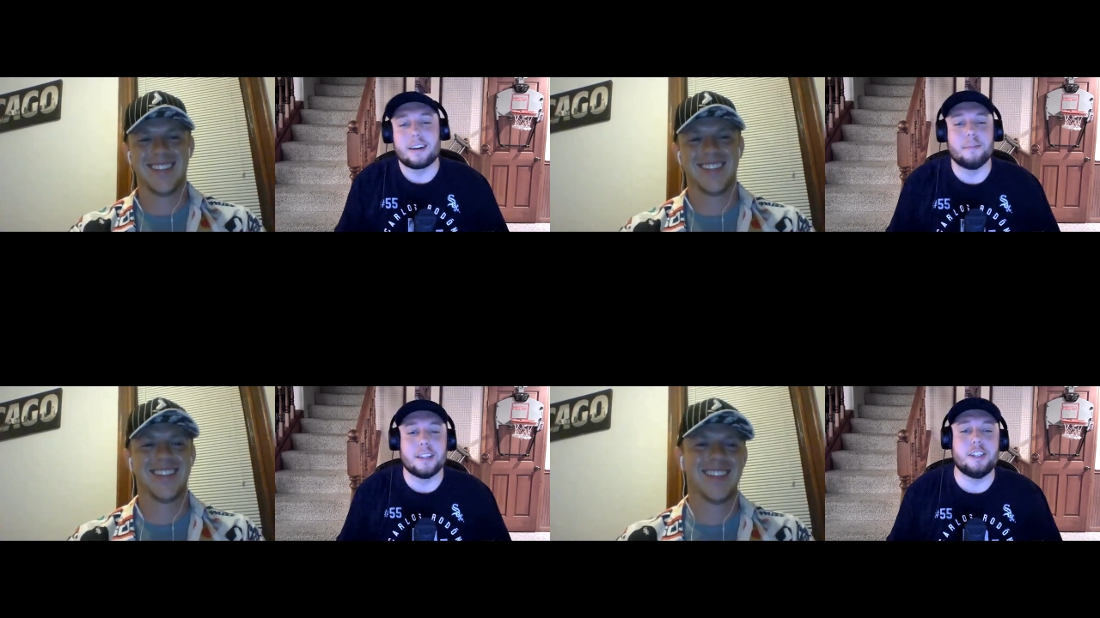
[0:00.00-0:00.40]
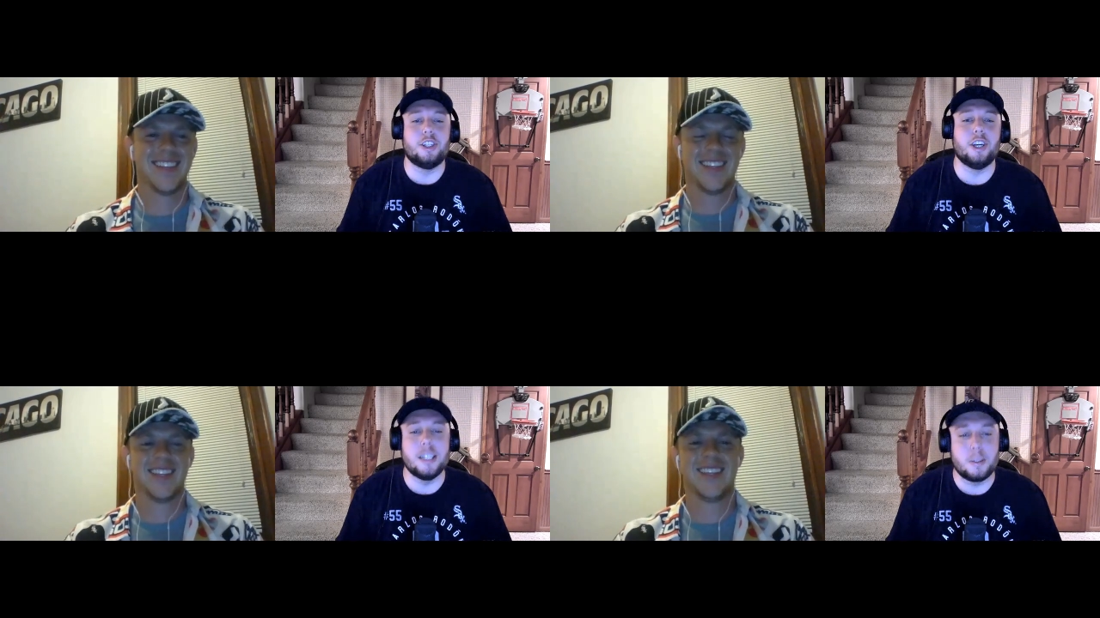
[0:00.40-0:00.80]
Speaker 1: come to the
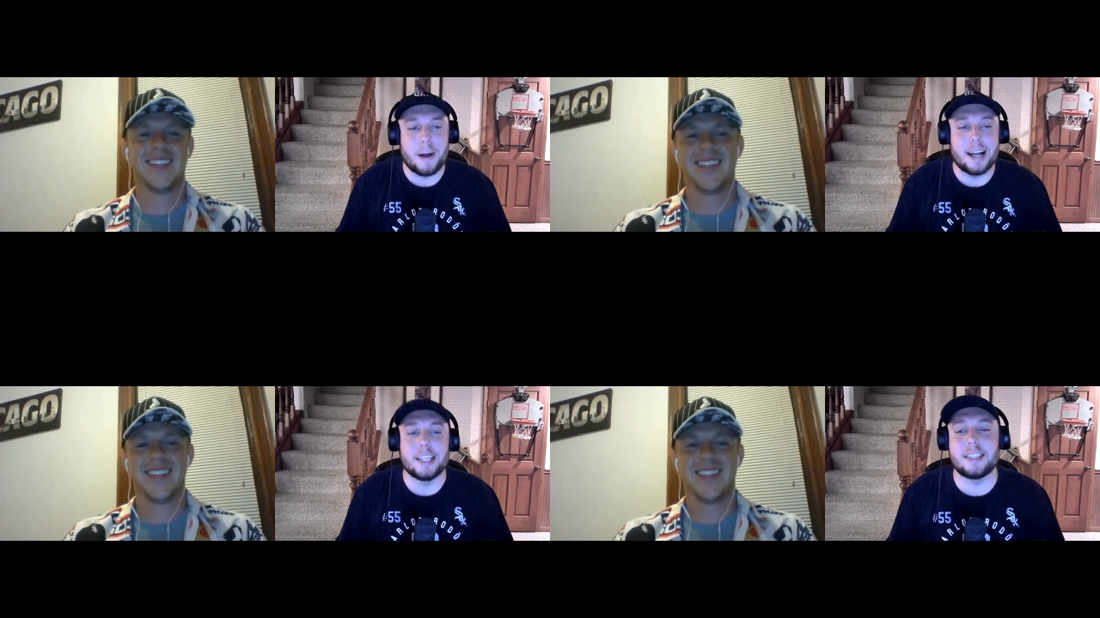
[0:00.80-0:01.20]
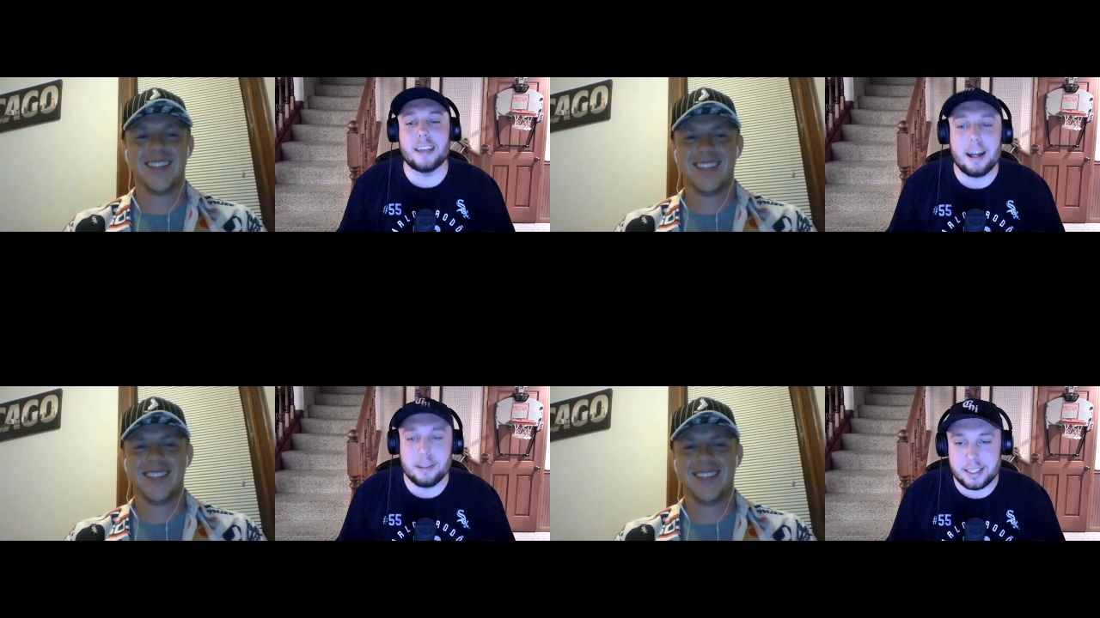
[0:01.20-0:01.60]
G spot, the
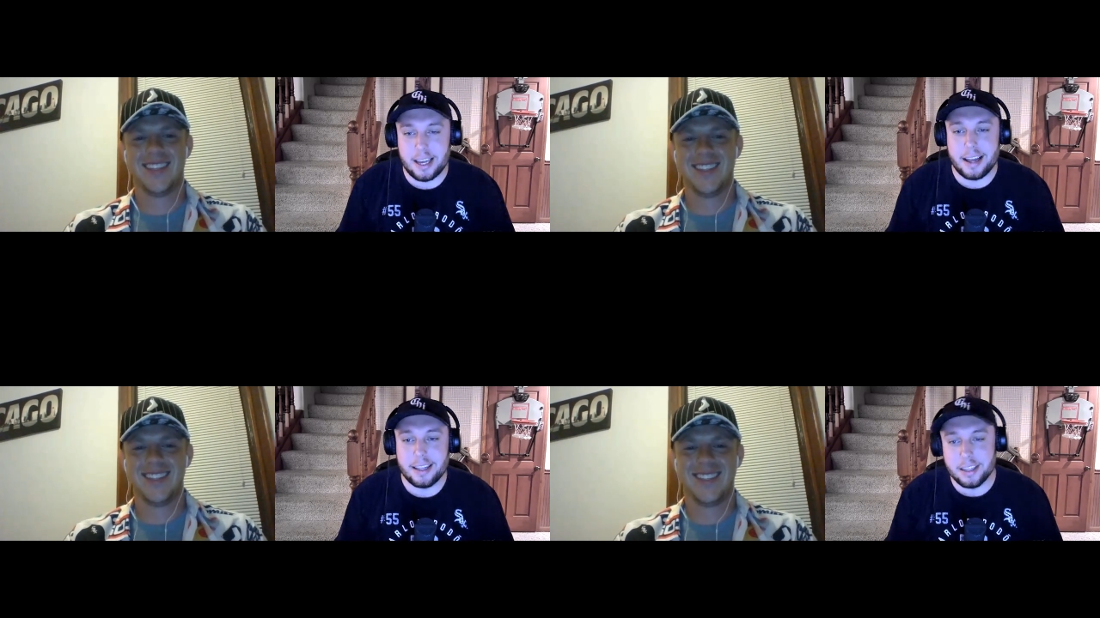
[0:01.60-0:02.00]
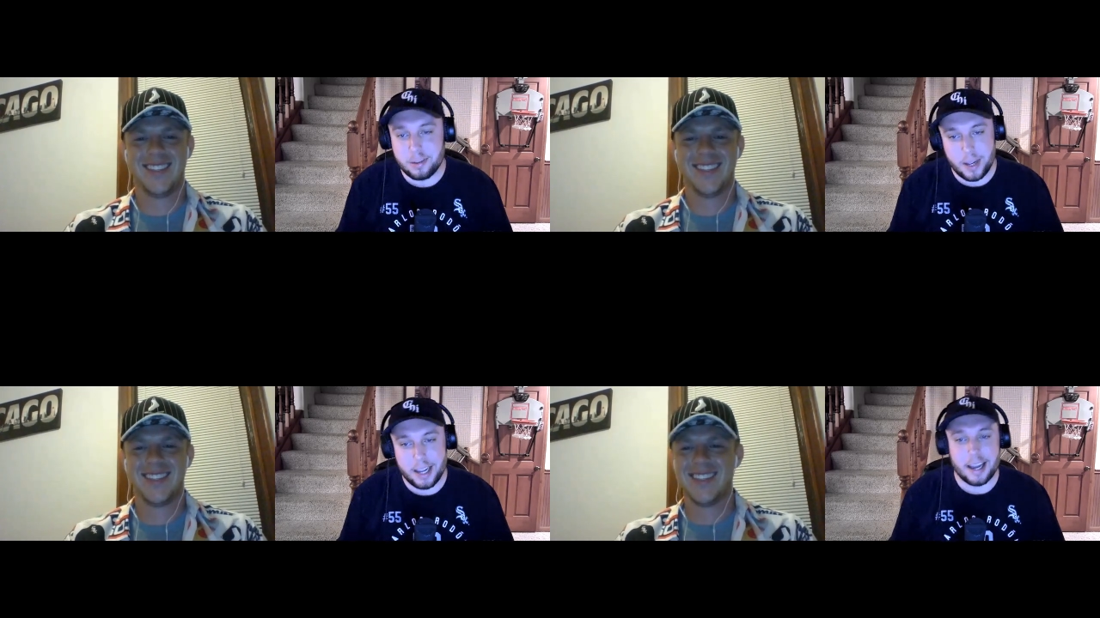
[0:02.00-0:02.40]
South Side
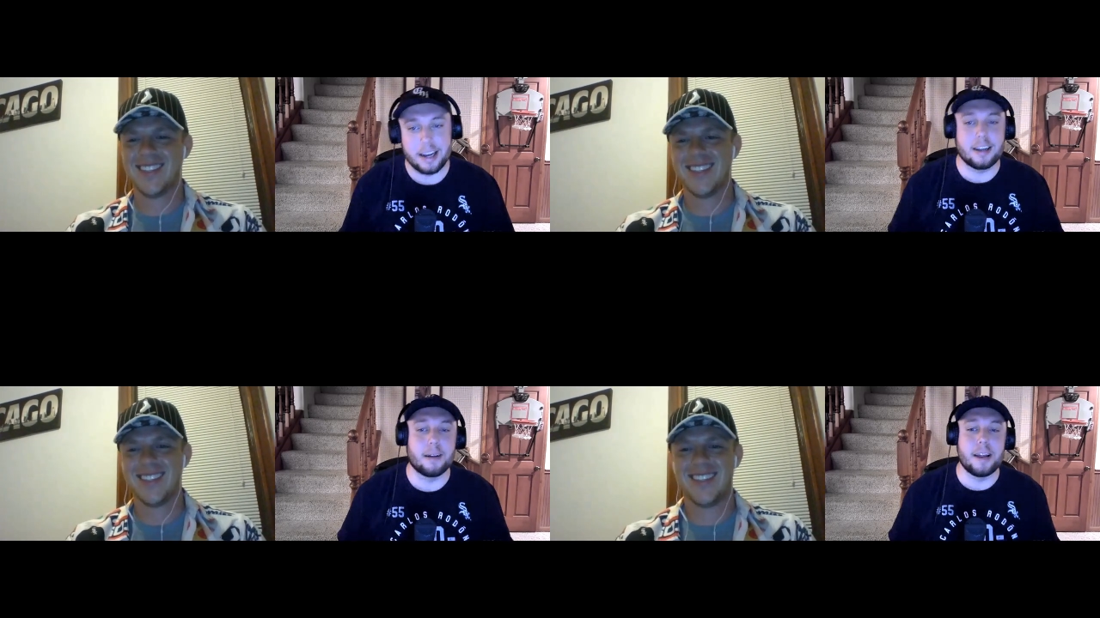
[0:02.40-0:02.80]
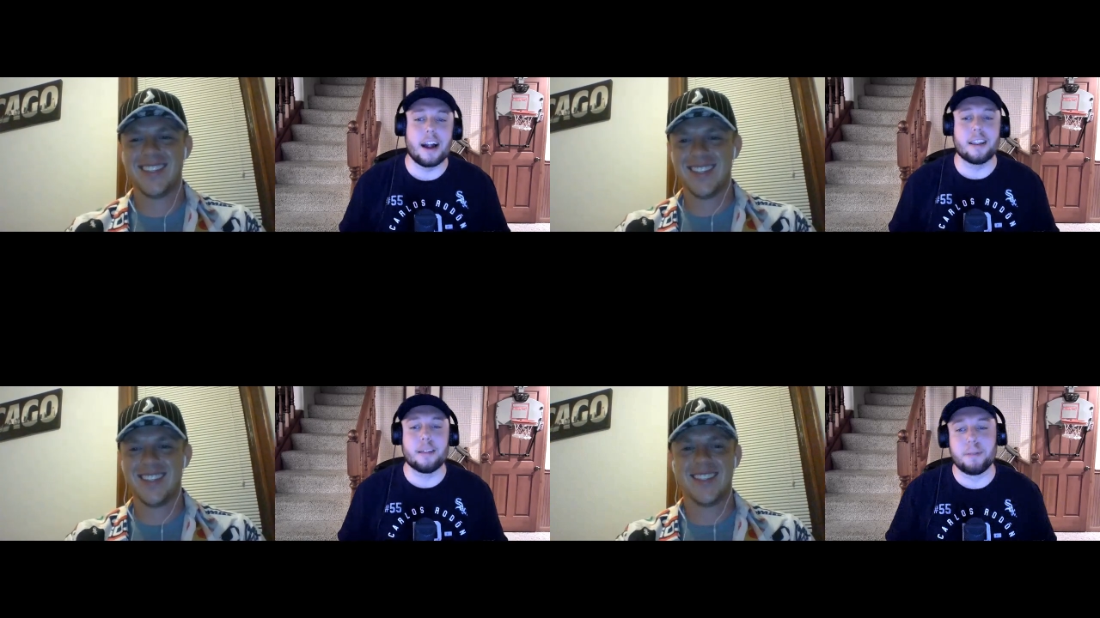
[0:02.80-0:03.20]
this weekend, come
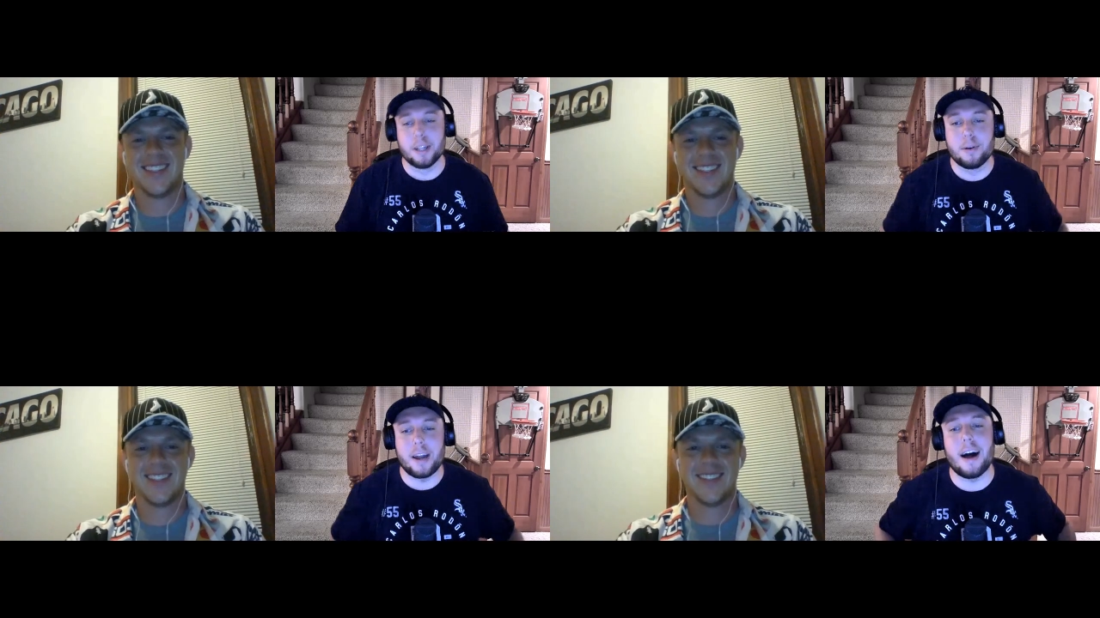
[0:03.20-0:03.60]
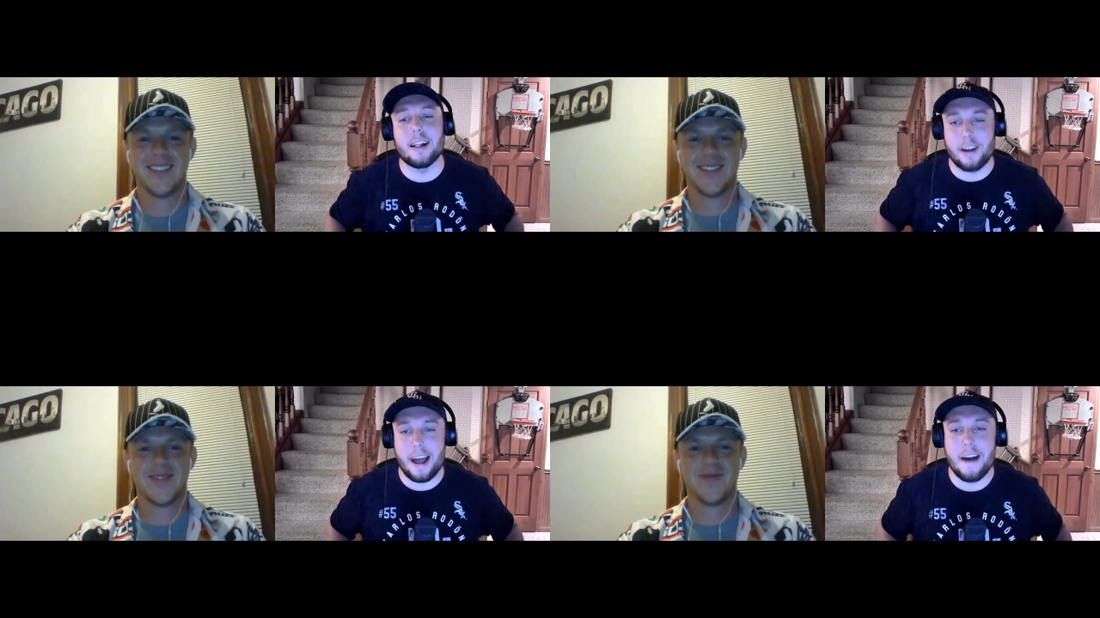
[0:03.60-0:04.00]
down to the blue
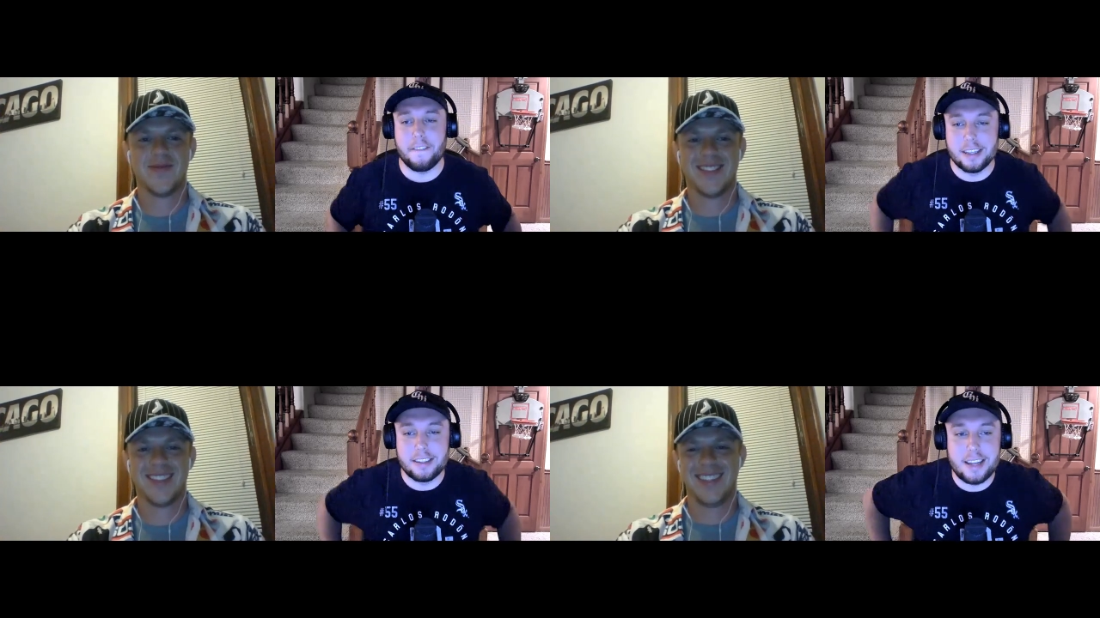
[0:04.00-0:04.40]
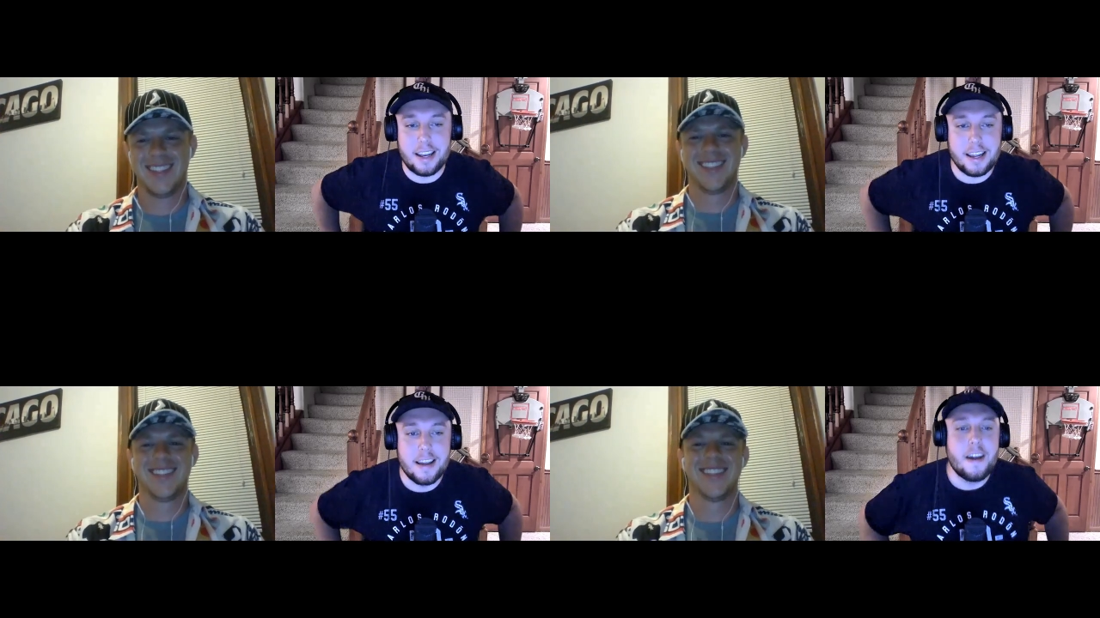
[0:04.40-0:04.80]
collar half of the
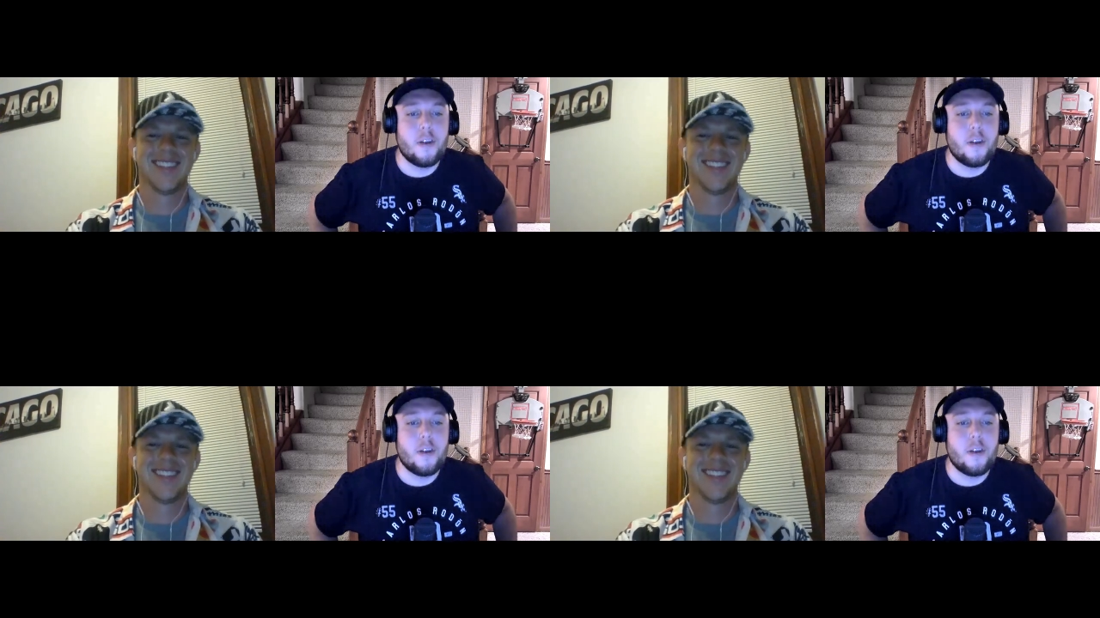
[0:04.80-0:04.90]
city